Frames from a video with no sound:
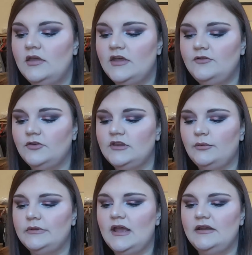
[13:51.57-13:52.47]
Then for
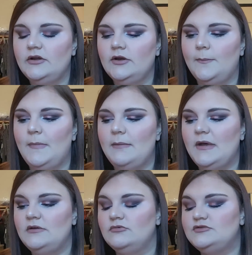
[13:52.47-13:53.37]
liquid liner, my
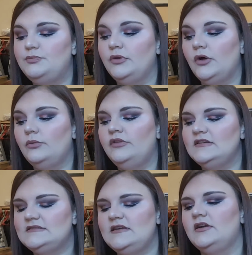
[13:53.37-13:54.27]
mind was blown
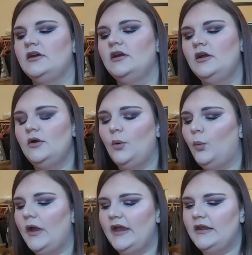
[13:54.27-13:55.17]
this year
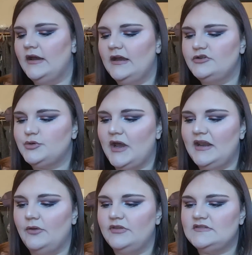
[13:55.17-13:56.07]
when I
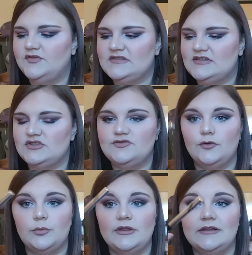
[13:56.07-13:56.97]
tried out this Physicians
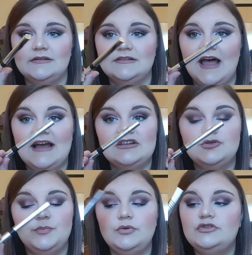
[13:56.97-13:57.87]
Formula
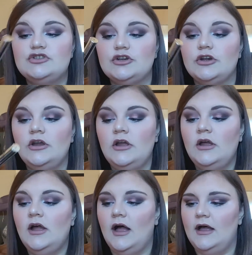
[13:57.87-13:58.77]
Lash Booster
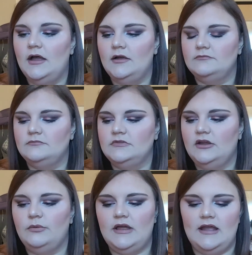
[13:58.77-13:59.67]

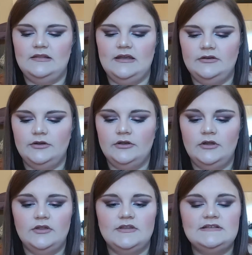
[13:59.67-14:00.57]
liquid eyeliner.
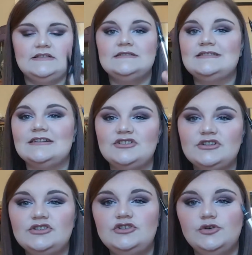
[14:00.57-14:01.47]
This is such
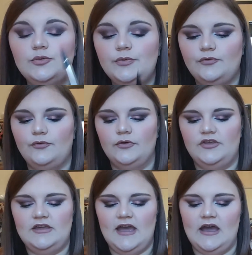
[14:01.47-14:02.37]
a dupe for
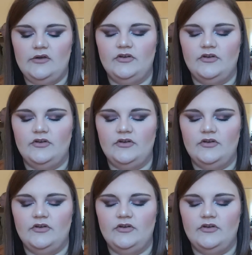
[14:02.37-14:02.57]
the Kat